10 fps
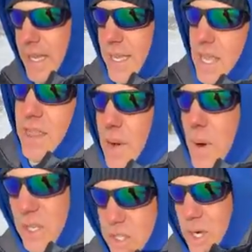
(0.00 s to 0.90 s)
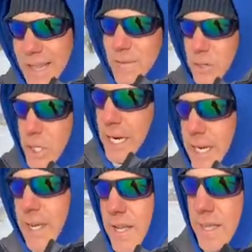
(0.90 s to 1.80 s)
they want to start leveraging
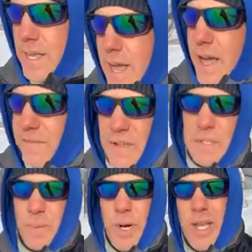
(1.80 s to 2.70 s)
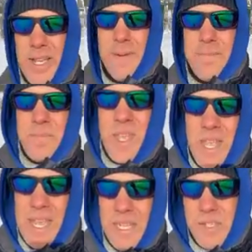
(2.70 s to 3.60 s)
Facebook,
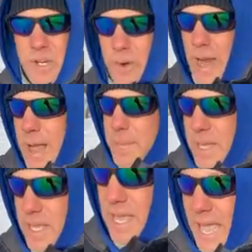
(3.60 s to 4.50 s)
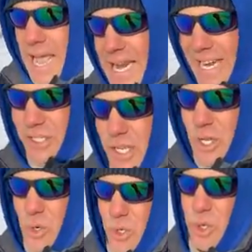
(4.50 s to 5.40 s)
Instagram, and actually
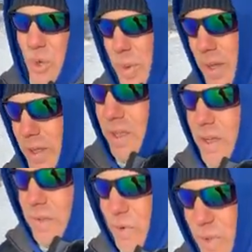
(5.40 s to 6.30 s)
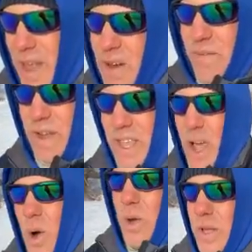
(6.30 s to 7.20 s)
YouTube for their video.
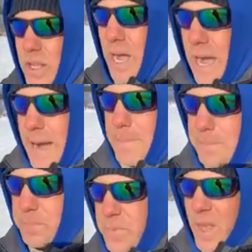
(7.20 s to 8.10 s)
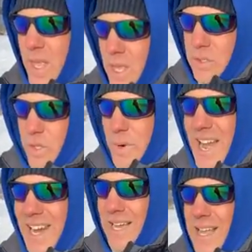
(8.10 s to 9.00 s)
So they were
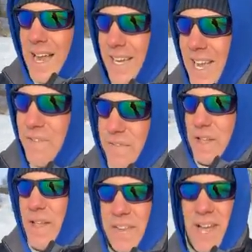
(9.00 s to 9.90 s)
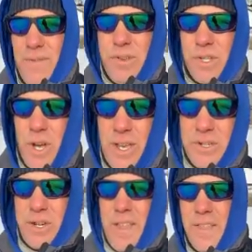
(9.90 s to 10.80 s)
I could kind of feel on the conference call yesterday
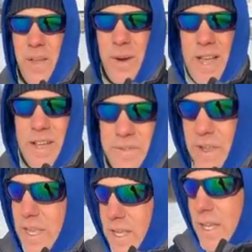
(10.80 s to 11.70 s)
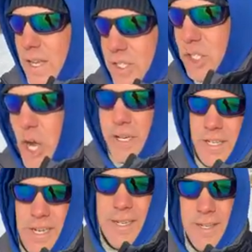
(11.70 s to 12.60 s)
that they were kind of
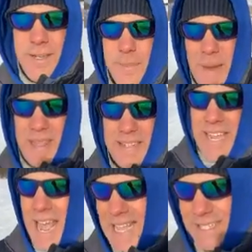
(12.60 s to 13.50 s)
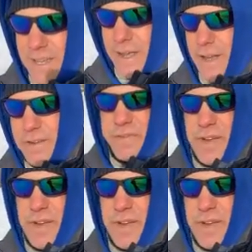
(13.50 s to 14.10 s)
daunted by the task of